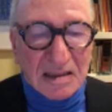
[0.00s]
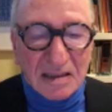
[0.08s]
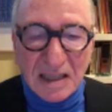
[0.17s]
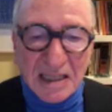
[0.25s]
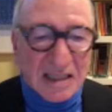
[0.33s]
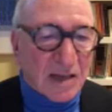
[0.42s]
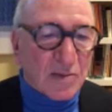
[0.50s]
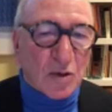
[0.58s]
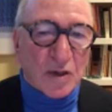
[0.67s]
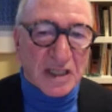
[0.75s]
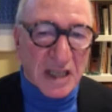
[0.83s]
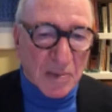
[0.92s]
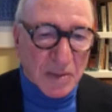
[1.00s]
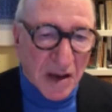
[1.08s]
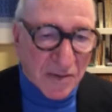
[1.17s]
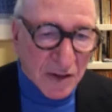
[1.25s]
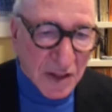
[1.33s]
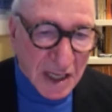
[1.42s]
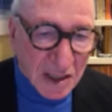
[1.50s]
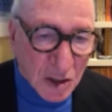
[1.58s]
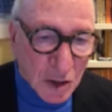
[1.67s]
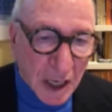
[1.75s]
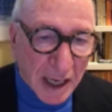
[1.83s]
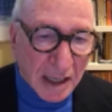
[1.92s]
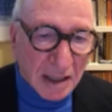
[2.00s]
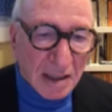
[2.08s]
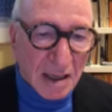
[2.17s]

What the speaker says: They seem to accept everything today.